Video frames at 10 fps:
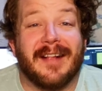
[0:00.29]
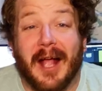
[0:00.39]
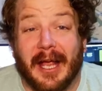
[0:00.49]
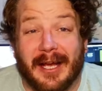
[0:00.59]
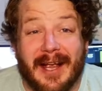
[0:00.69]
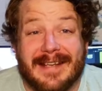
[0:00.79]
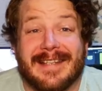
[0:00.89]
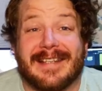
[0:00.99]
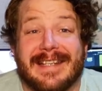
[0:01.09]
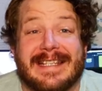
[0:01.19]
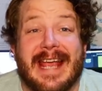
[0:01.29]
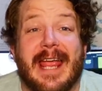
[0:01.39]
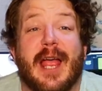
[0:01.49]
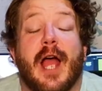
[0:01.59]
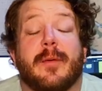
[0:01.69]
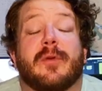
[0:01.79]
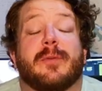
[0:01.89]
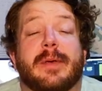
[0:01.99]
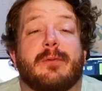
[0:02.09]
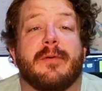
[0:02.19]
Hi guys, today I'm going
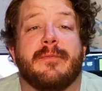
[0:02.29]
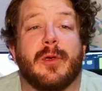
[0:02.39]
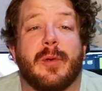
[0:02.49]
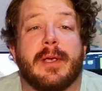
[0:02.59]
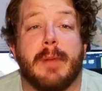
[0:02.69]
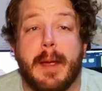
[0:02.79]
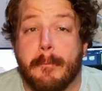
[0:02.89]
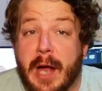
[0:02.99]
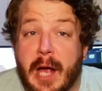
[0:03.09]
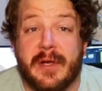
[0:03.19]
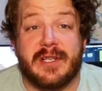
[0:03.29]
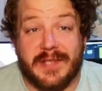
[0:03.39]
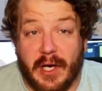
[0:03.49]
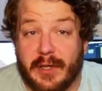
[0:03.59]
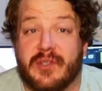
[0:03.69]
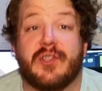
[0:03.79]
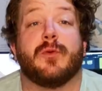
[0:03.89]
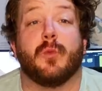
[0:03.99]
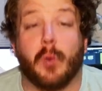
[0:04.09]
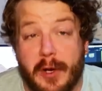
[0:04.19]
to be reviewing my Marmot
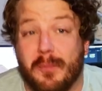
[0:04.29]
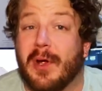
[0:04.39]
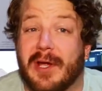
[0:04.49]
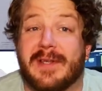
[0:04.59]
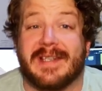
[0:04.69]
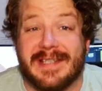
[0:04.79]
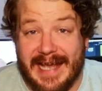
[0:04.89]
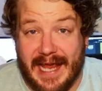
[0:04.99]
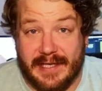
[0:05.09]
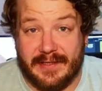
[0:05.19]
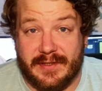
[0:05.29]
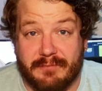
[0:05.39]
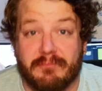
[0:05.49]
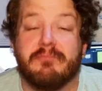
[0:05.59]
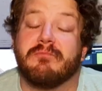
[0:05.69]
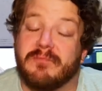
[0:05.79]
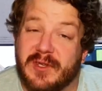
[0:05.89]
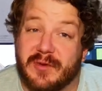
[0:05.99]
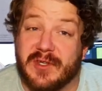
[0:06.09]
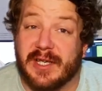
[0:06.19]
Tungsten one-person tent,
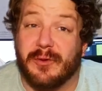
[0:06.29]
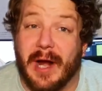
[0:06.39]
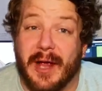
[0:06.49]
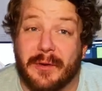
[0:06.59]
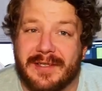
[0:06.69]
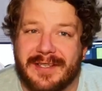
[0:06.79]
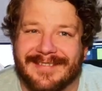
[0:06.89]
so stick around.